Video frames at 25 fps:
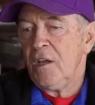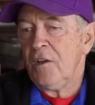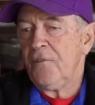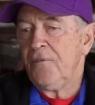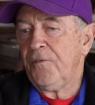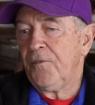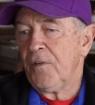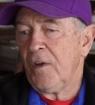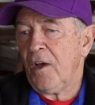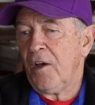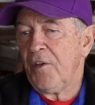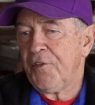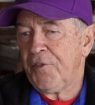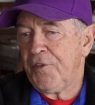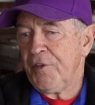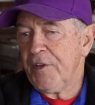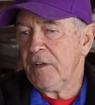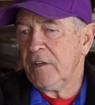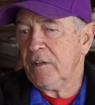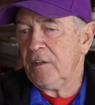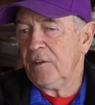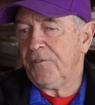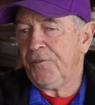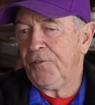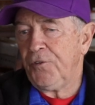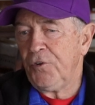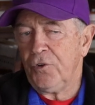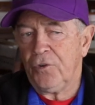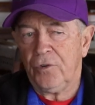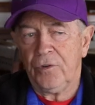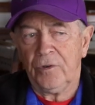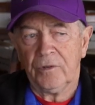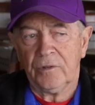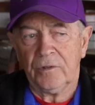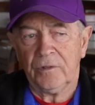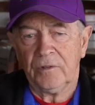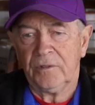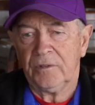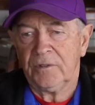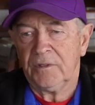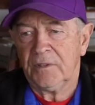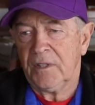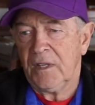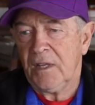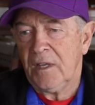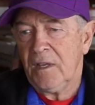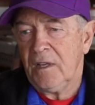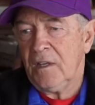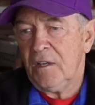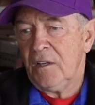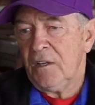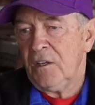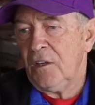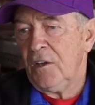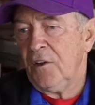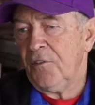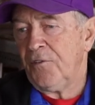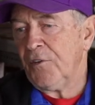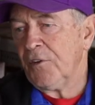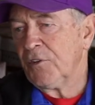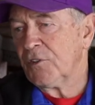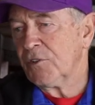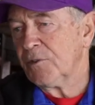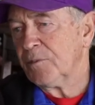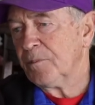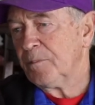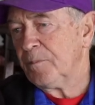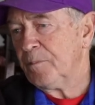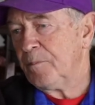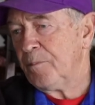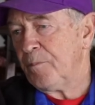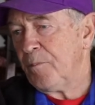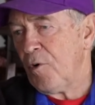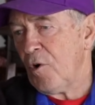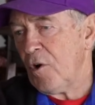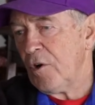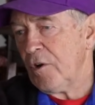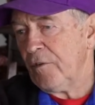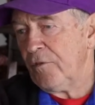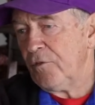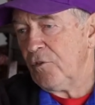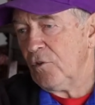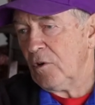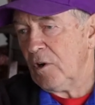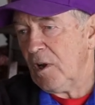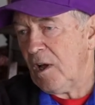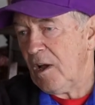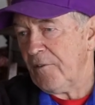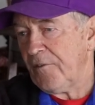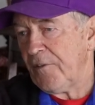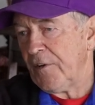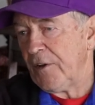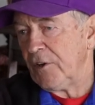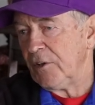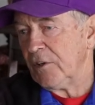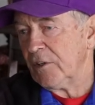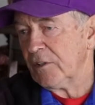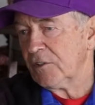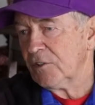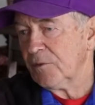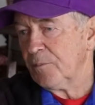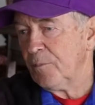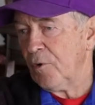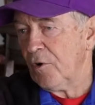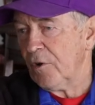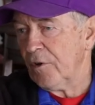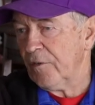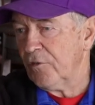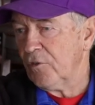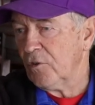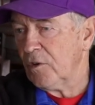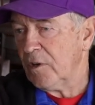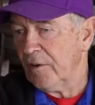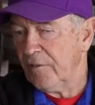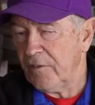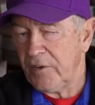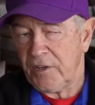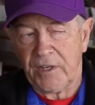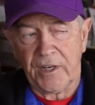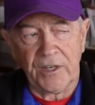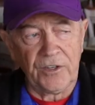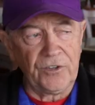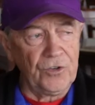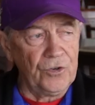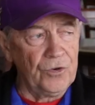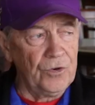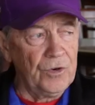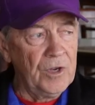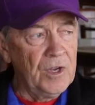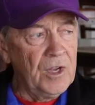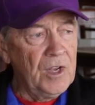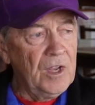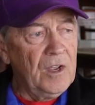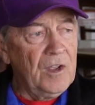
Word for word: If, I think if you, if it's part of your life and it's part of your living and you've